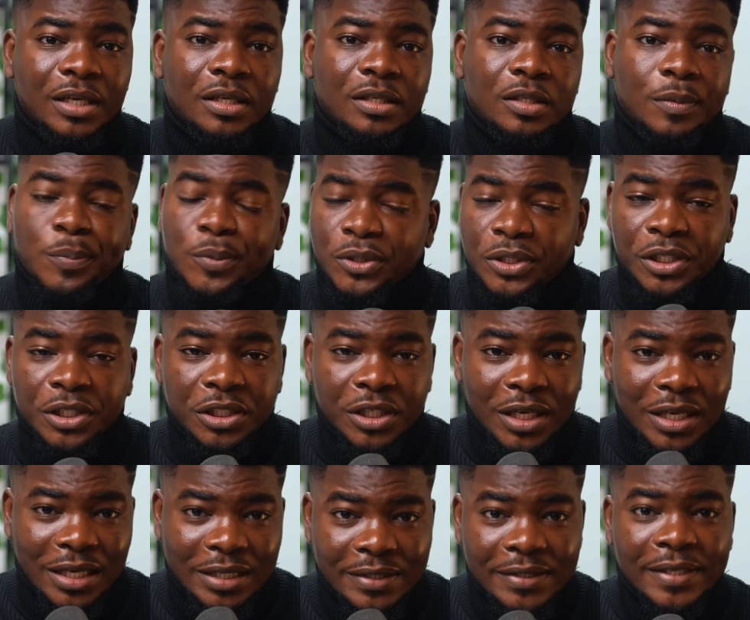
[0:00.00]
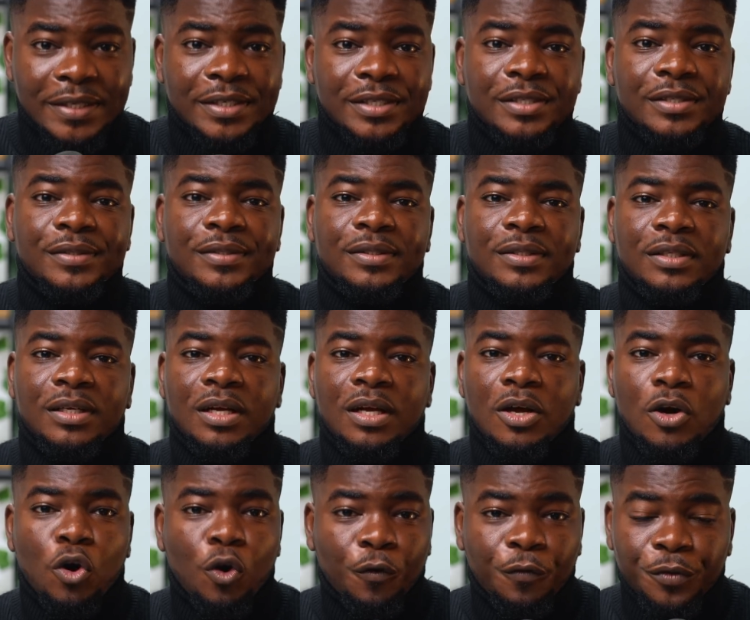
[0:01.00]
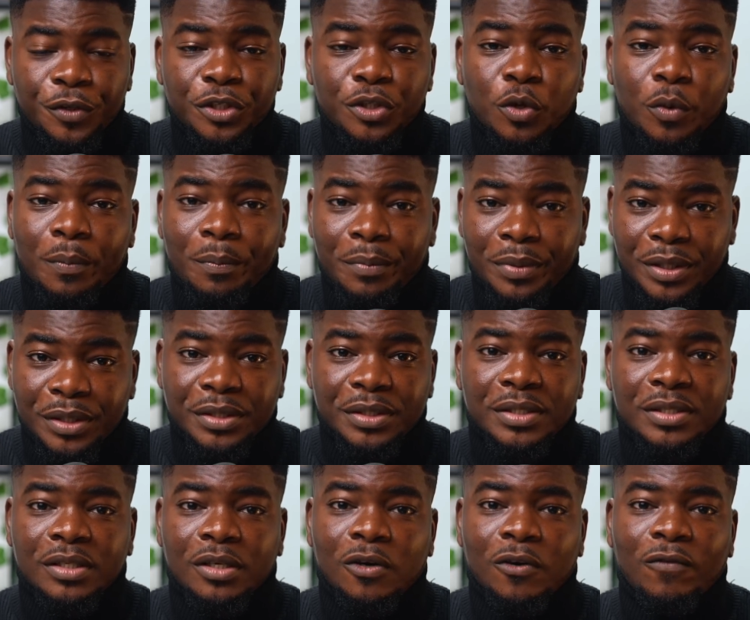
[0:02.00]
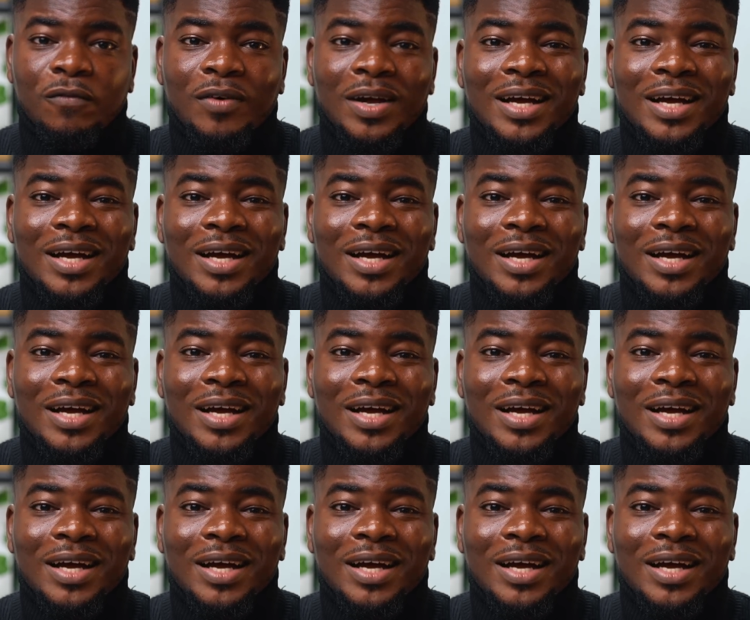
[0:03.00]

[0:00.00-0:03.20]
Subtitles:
the potential attendees, offering your best self,